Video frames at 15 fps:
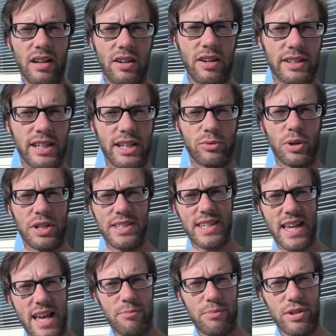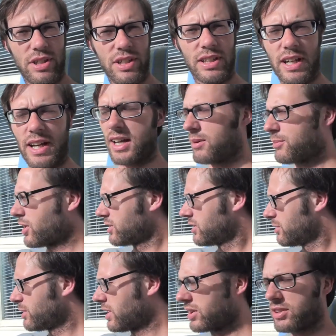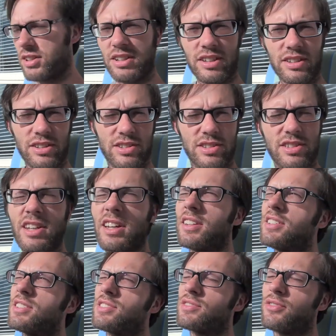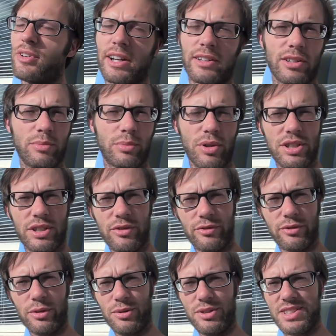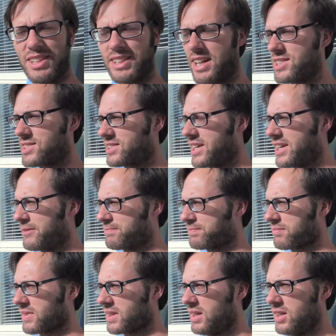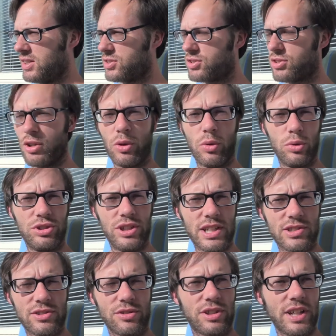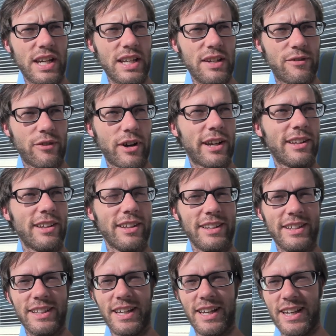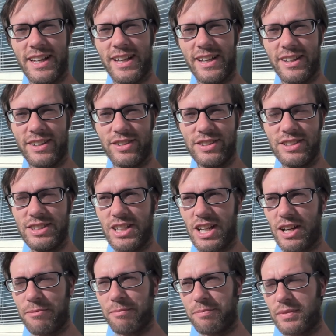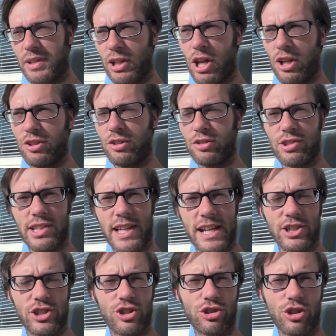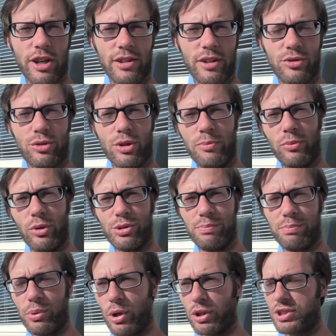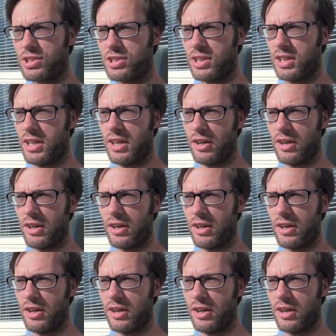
All right, guys, what is happening? I am on the balcony and the sun is finally breaking through. It's a nice day. So yesterday, finally, the London slash Scotland trip was booked.